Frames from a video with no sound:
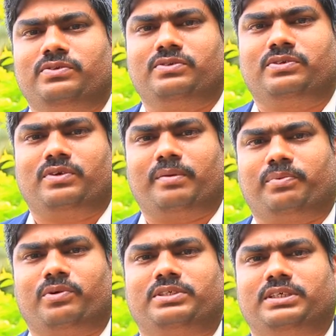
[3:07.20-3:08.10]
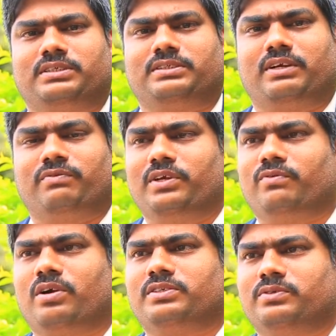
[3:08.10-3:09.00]
use it to approach us that we
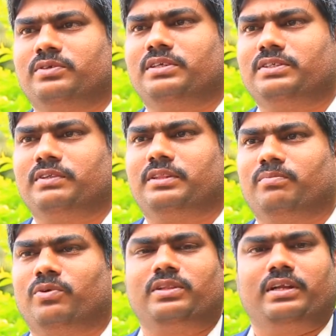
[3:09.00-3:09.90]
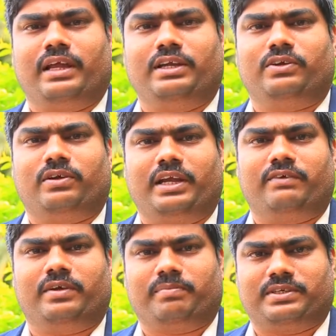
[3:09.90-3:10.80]
want students with more than 90 or
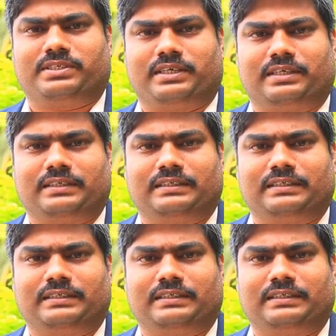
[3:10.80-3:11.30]
95%,